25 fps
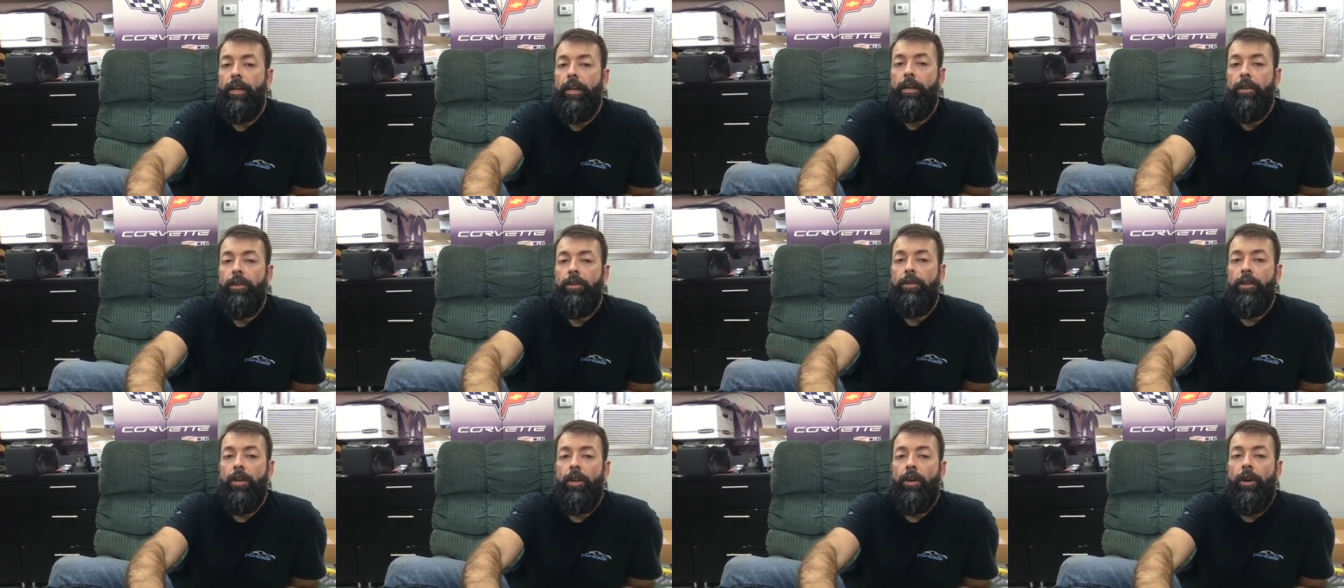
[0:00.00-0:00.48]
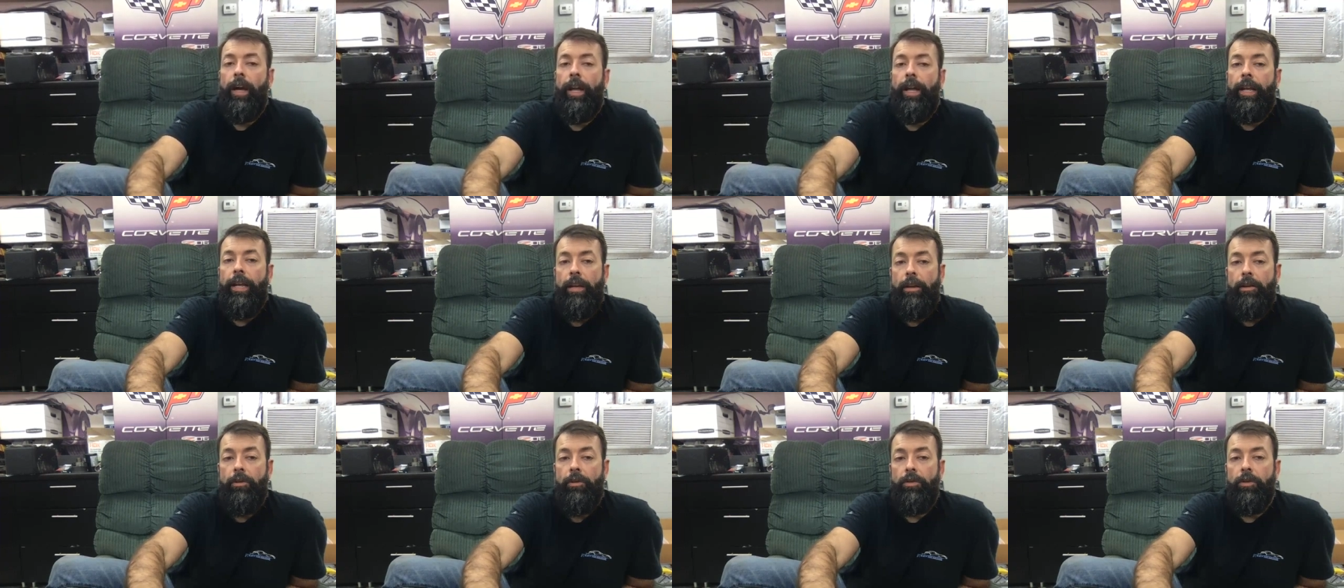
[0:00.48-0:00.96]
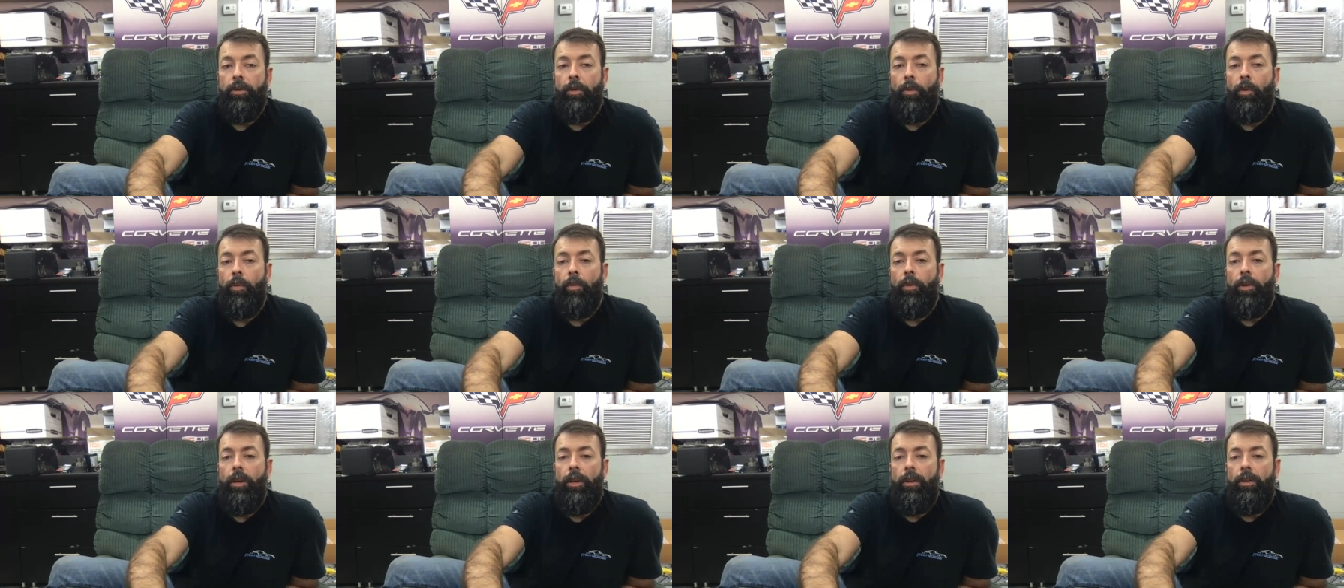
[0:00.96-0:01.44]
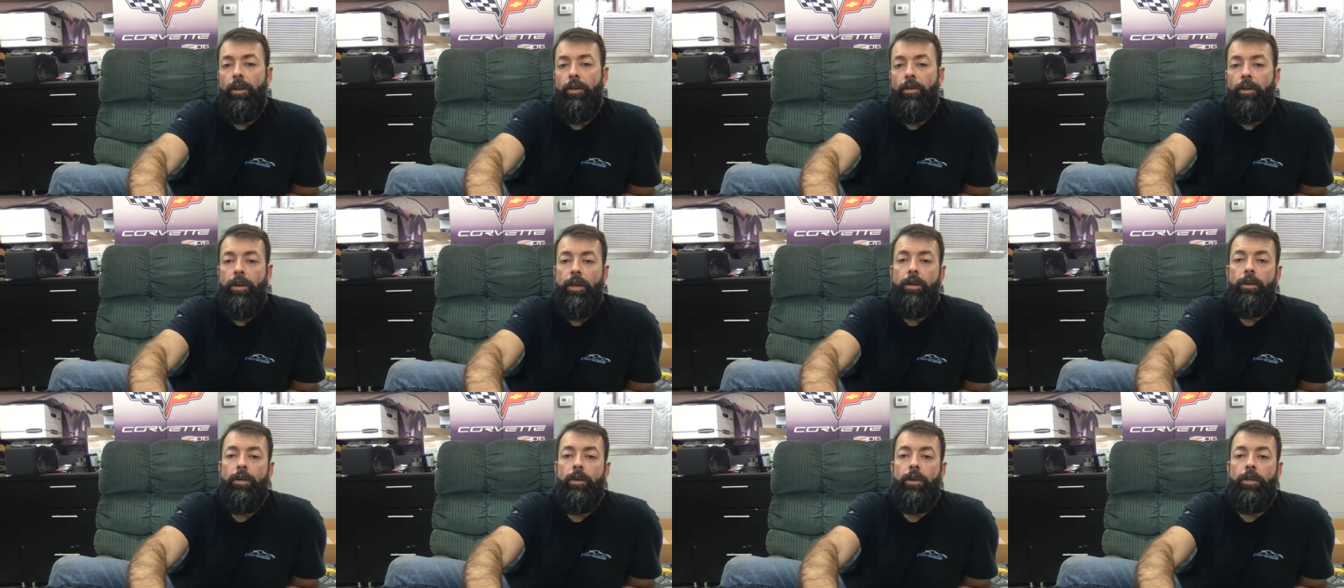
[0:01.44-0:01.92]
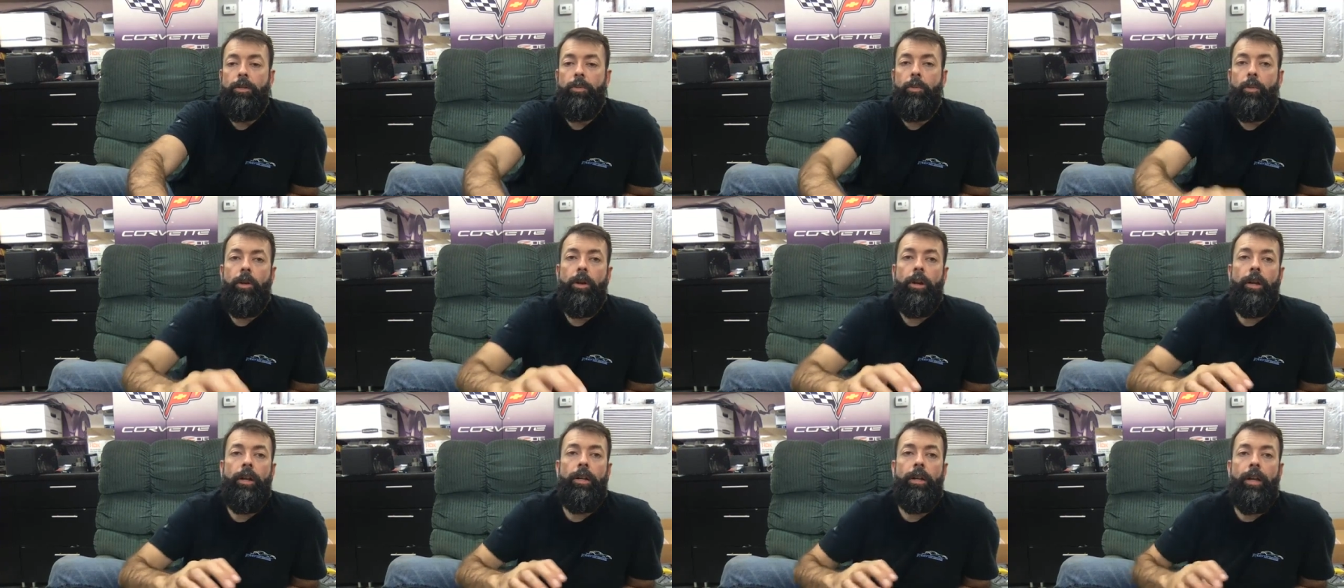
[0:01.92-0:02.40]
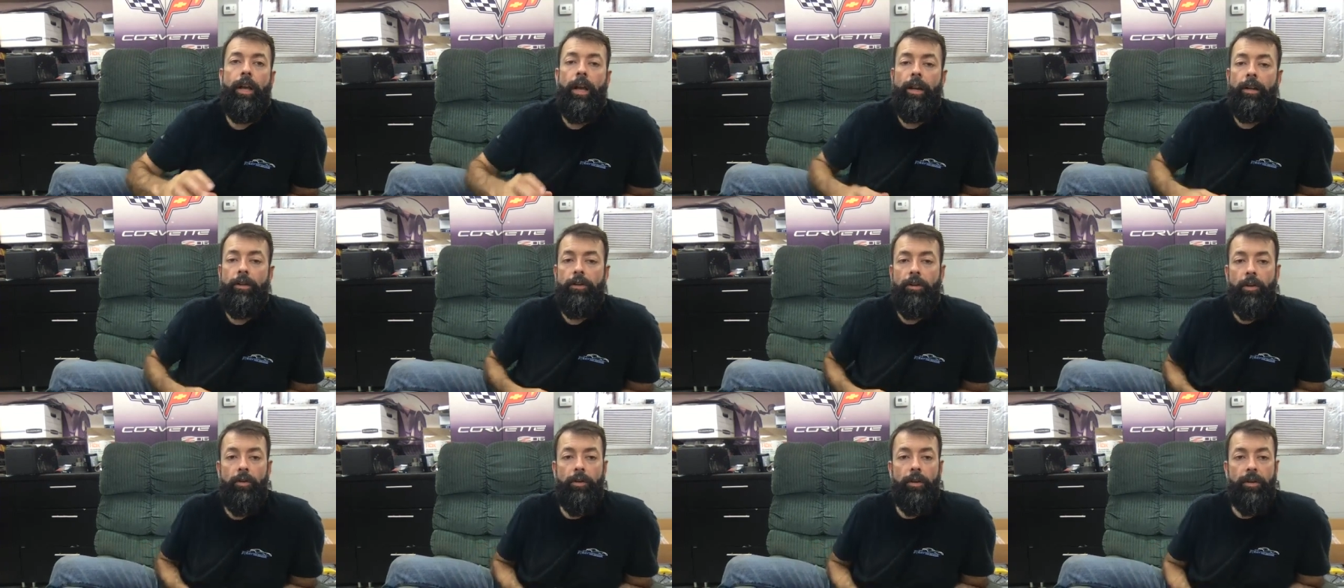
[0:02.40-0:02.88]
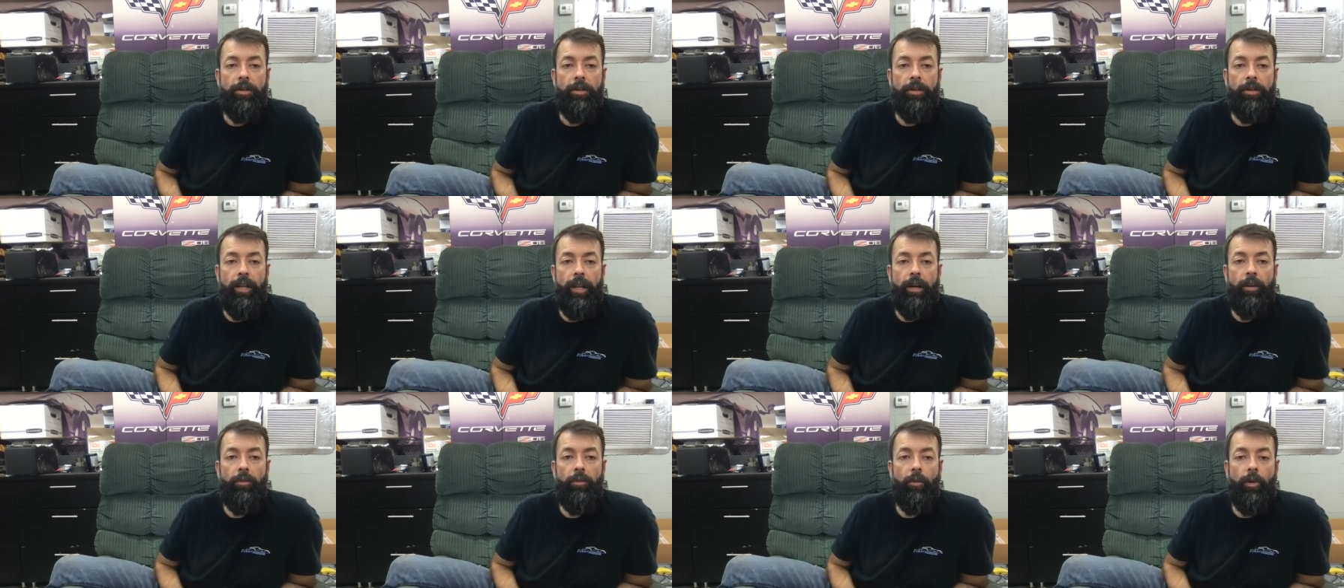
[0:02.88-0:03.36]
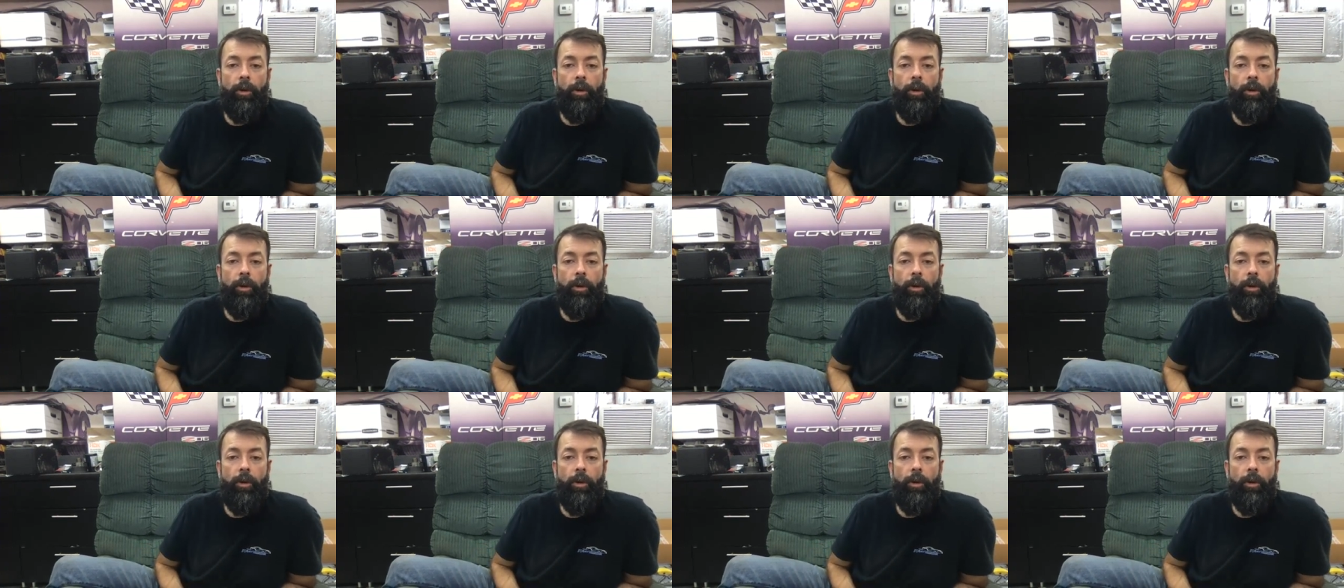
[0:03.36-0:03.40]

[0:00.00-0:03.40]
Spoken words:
So what we're going to do here is we're going to kind of tone this down.